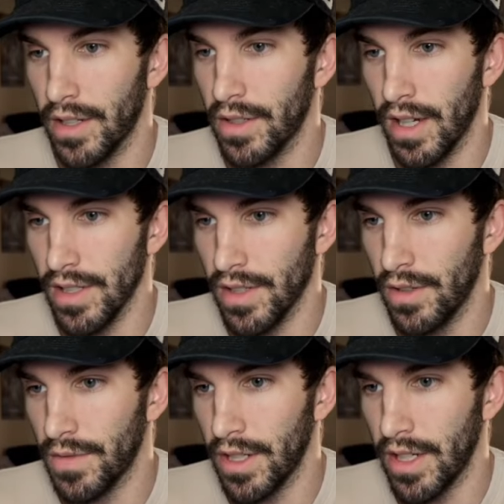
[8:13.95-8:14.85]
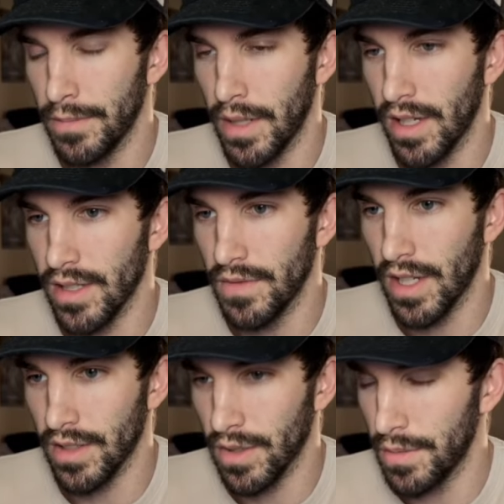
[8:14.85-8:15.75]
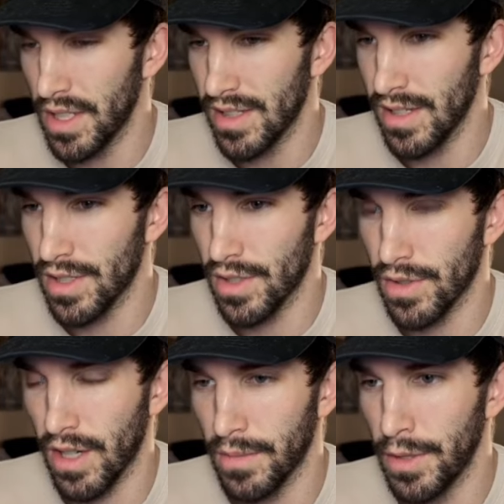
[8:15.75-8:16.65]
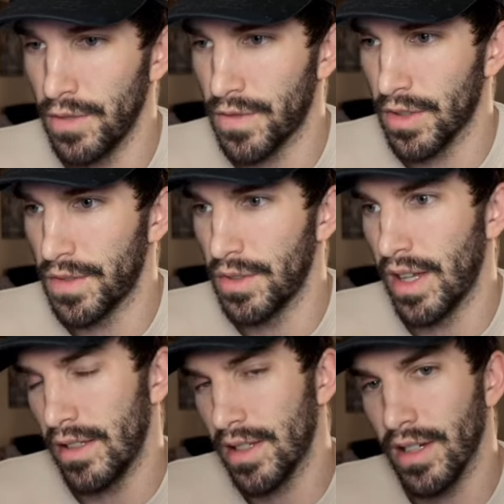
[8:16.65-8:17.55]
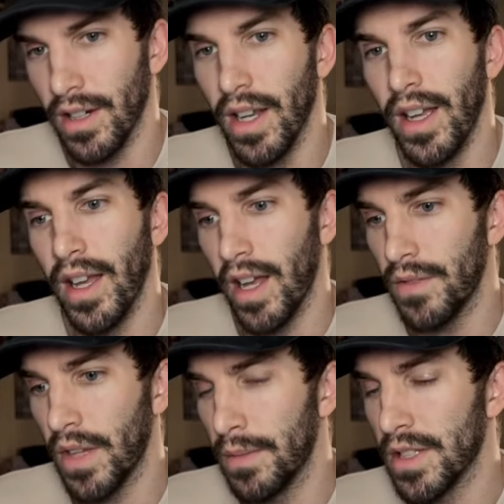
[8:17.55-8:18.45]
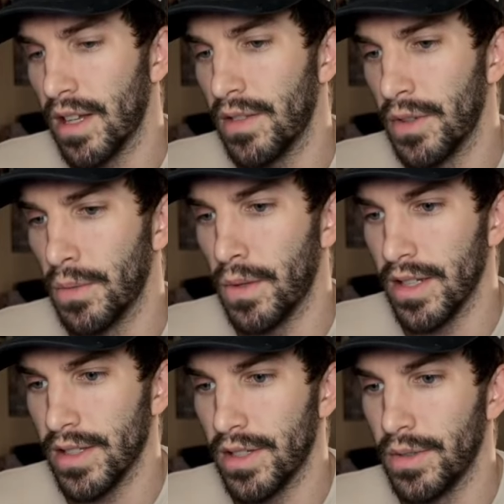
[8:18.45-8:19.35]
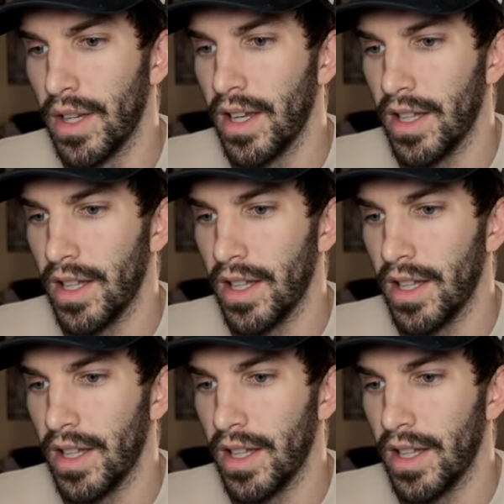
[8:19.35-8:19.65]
Cross over in positive territory. We could see a strong move for a few days here out of Amazon if it wants to.